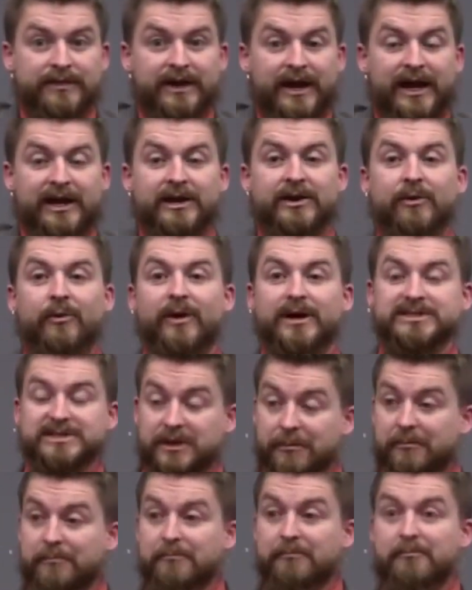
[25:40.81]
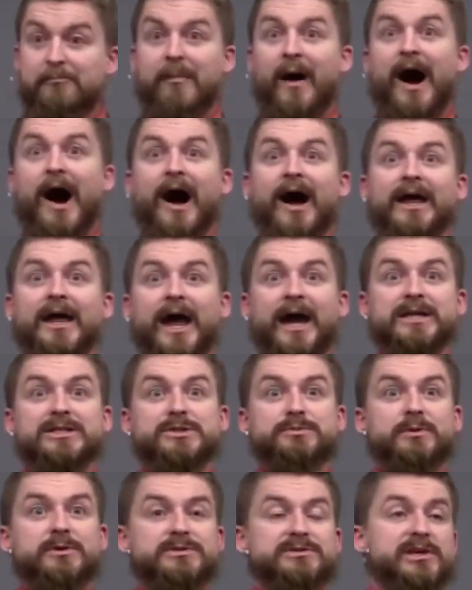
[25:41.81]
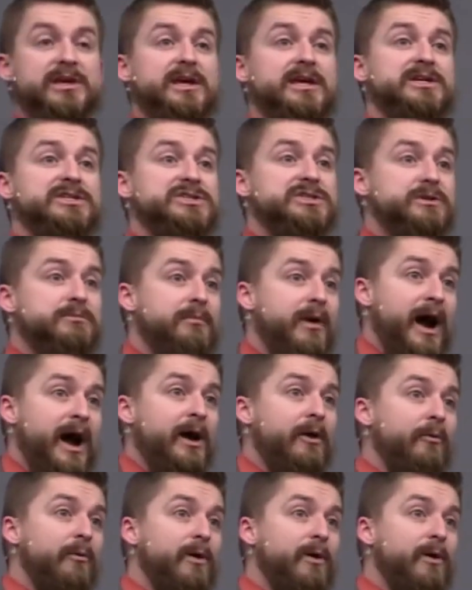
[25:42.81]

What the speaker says: And it wasn't my expertise or my